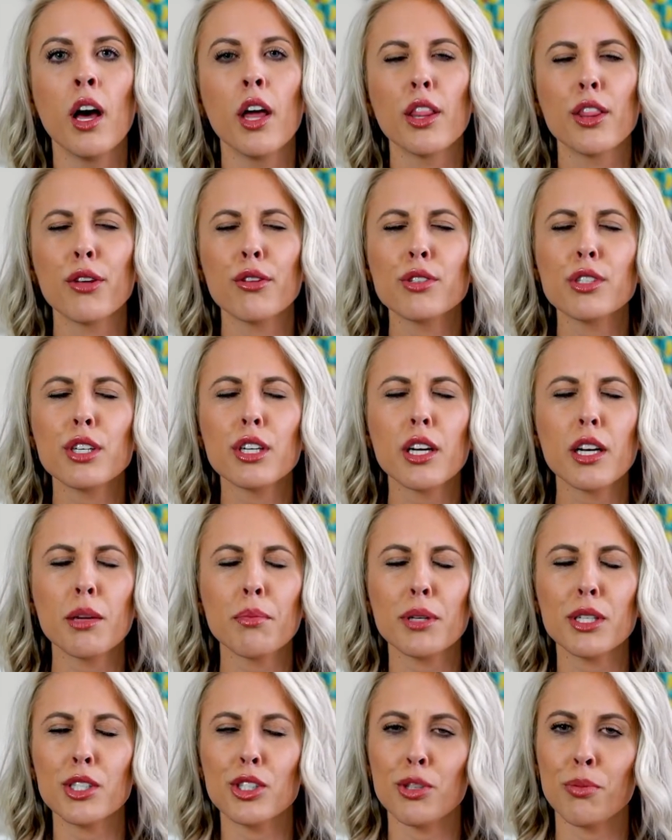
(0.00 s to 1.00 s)
Those are gonna
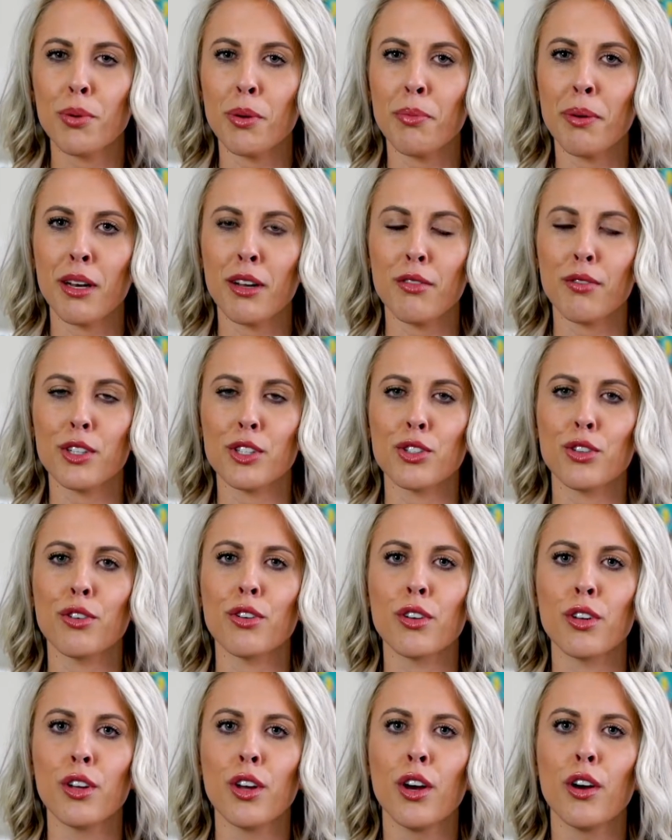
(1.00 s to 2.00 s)
be super
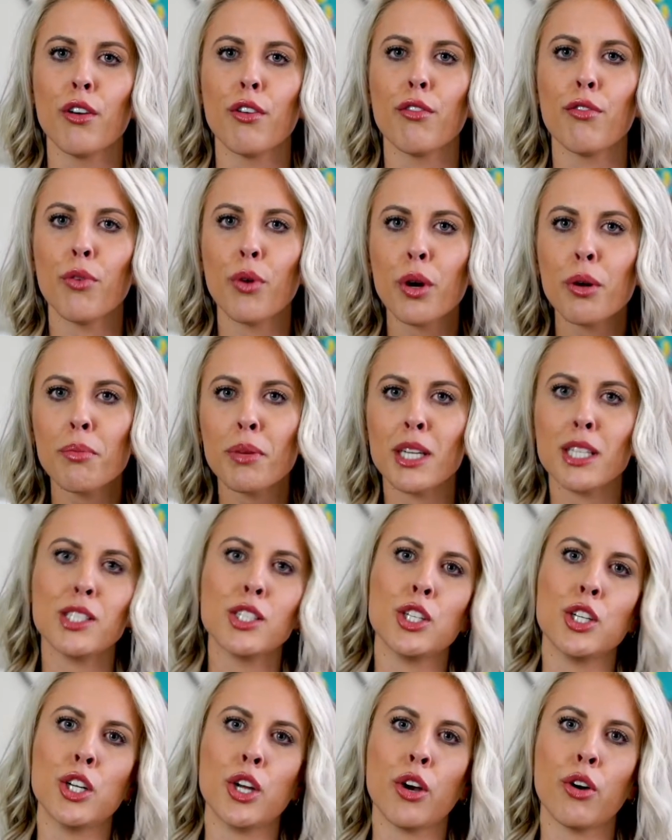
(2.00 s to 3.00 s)
beneficial for me
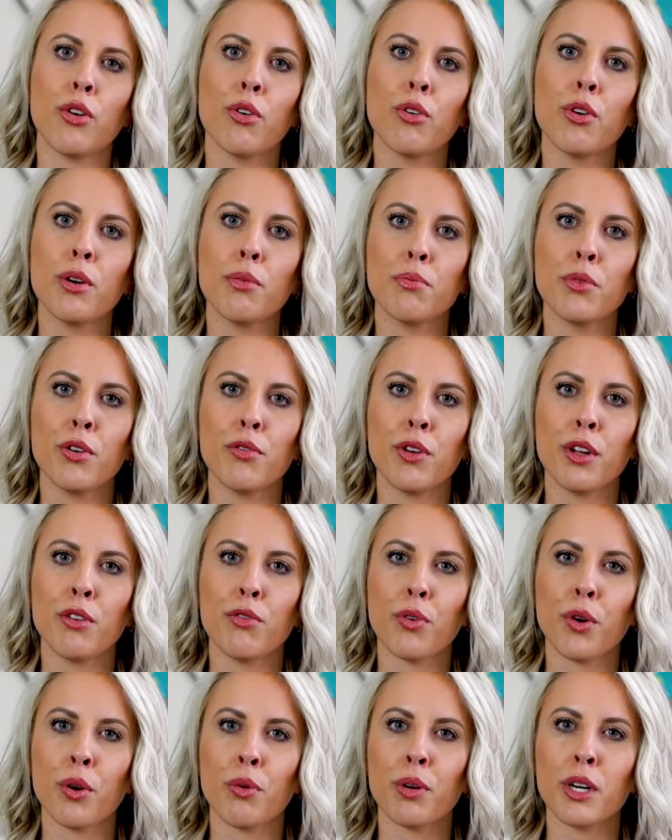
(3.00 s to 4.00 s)
to know moving
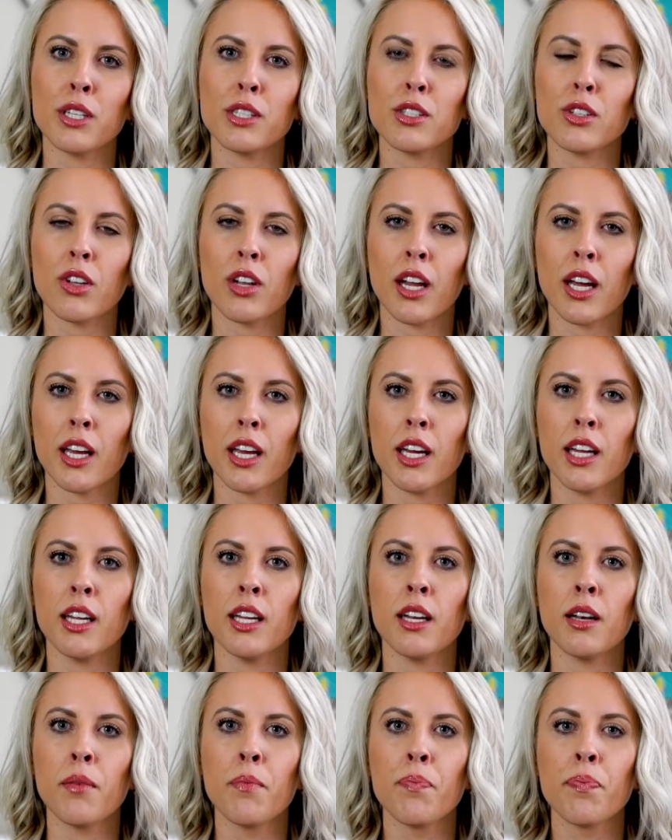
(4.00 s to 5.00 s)
forward so that I
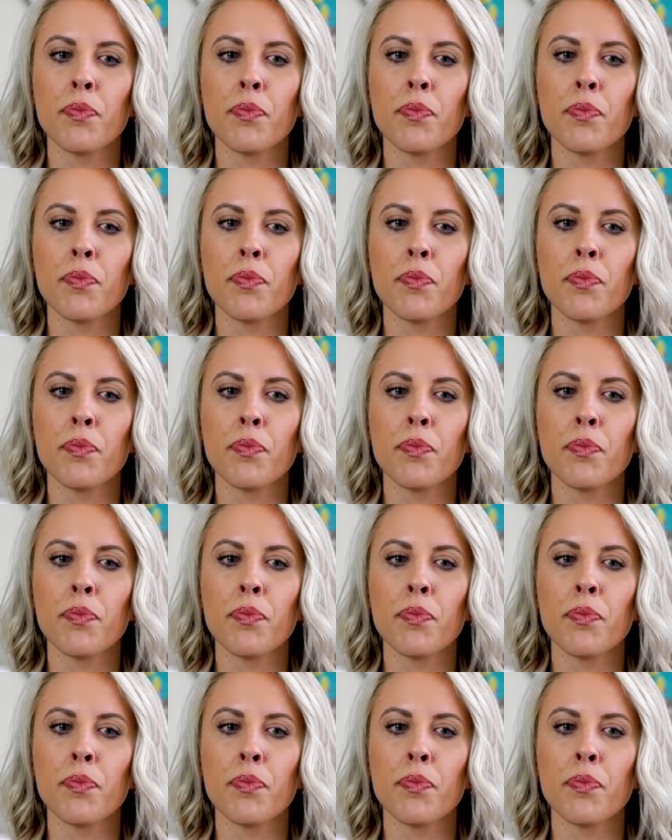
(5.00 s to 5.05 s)
can